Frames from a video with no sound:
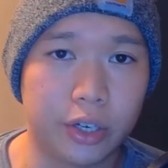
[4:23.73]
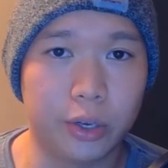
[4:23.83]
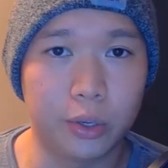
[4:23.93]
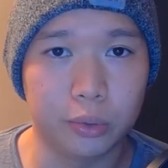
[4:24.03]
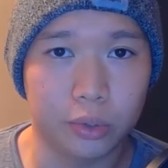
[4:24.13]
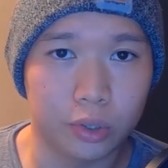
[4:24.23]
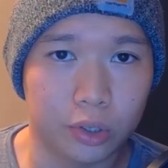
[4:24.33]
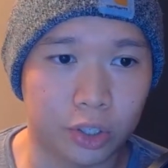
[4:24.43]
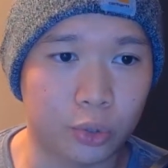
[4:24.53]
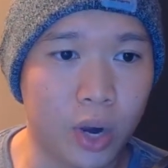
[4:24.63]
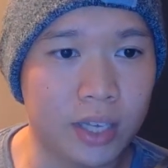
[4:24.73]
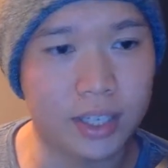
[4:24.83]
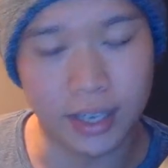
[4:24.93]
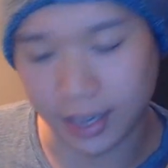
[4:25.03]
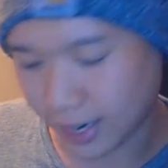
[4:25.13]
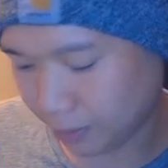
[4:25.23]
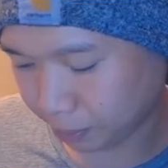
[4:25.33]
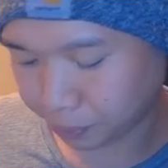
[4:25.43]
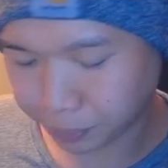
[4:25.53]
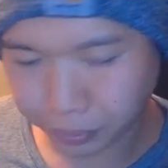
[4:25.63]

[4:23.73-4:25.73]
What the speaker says: So squats, again,